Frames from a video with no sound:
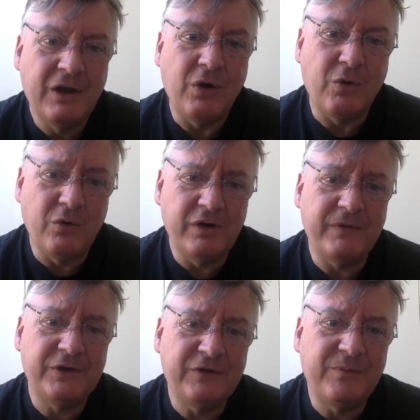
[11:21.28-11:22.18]
All of
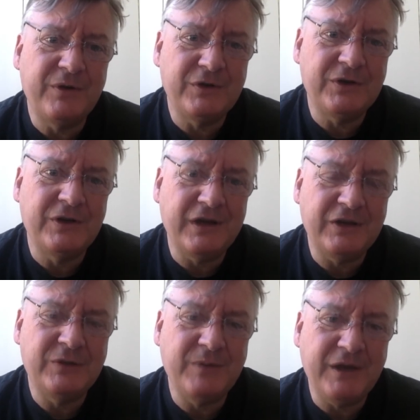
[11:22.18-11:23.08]
us have personal
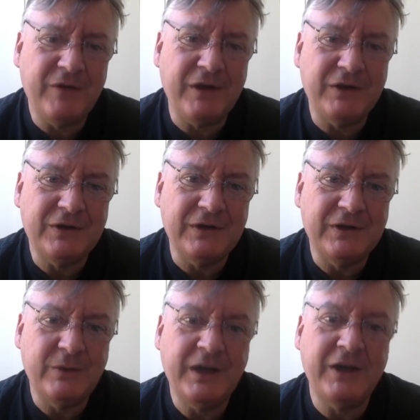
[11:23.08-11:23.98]
experiences
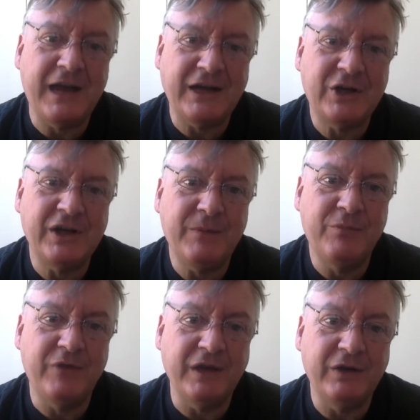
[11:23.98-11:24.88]
that we can actually
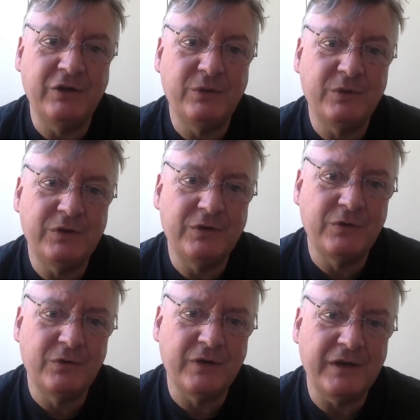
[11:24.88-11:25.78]
bring to a
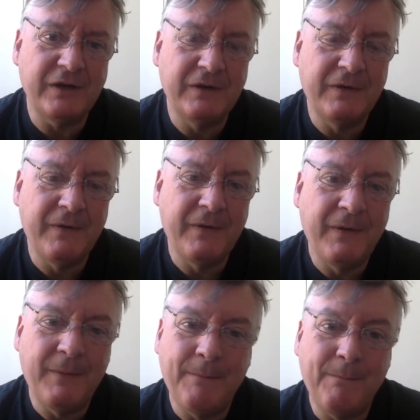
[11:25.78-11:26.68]
story.
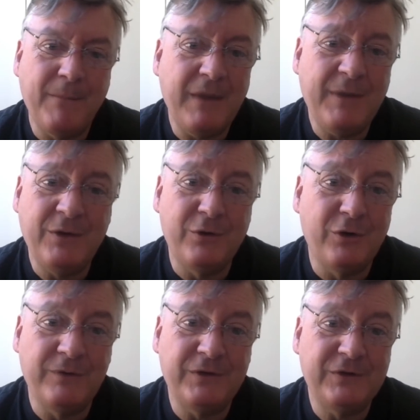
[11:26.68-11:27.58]
Maybe not all
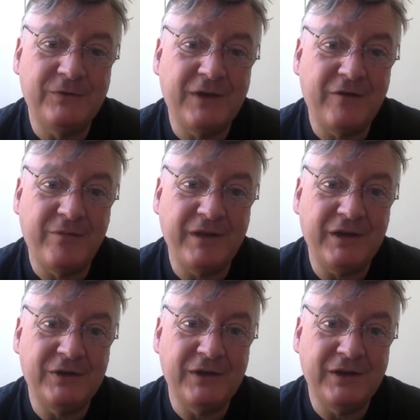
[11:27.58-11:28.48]
of us have terribly
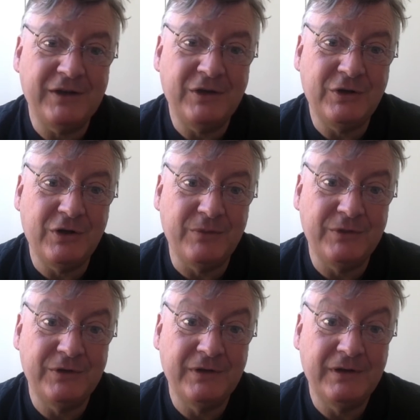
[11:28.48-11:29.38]
exciting
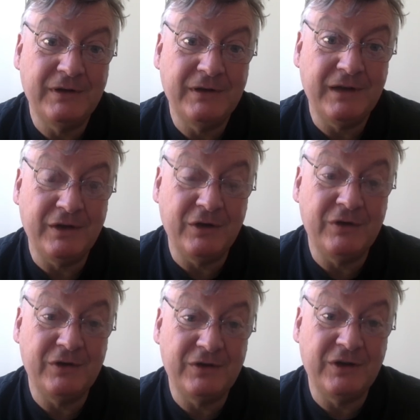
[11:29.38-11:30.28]
jobs, and
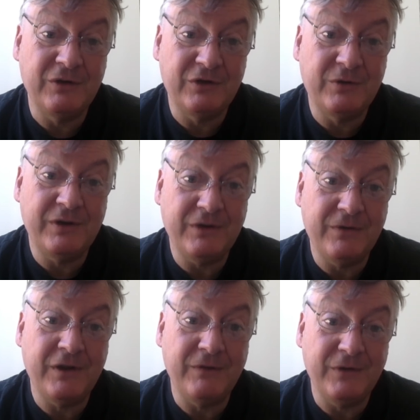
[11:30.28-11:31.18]
goodness knows
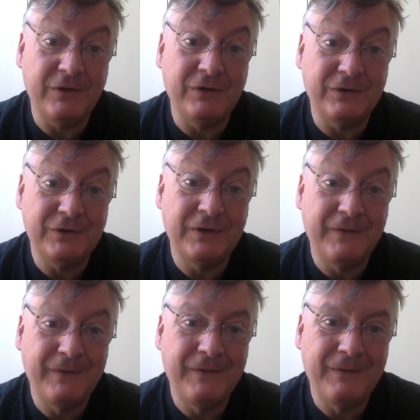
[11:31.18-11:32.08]
25 years
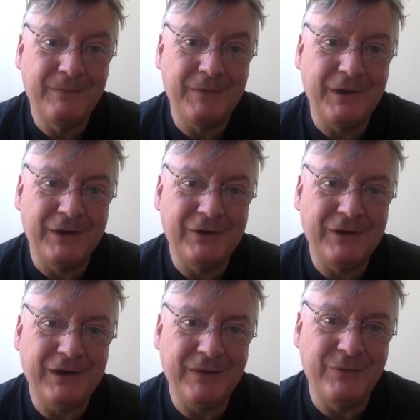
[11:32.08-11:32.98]
behind a
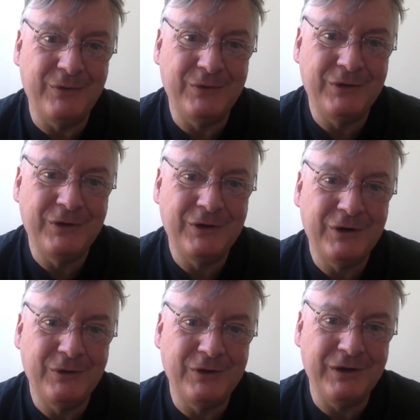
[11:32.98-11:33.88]
keyboard
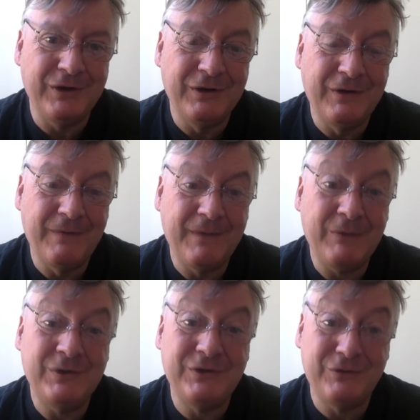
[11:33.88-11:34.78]
coding, that
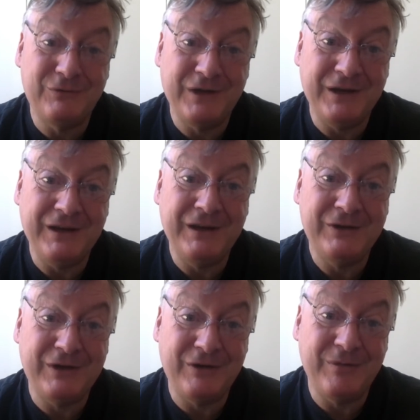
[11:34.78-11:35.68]
was not really a
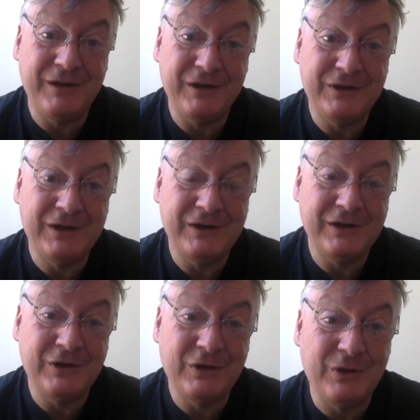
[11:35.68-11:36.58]
terribly
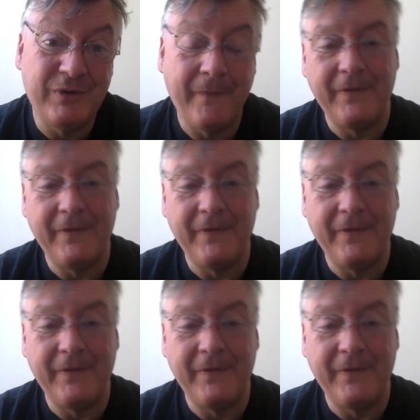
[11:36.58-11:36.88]
exciting job.